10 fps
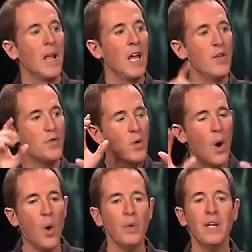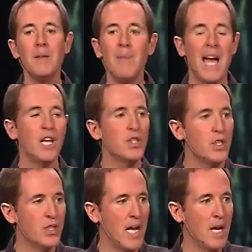if you only manage
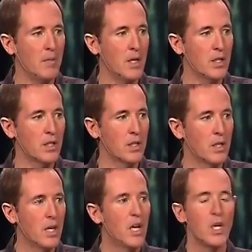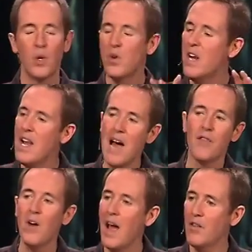to sameness, you're
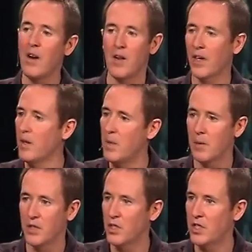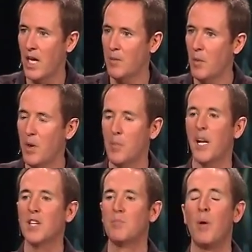never, ever, ever going to be able to sustain momentum,
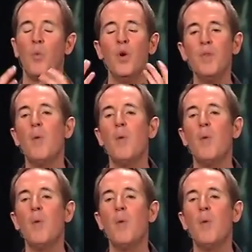because with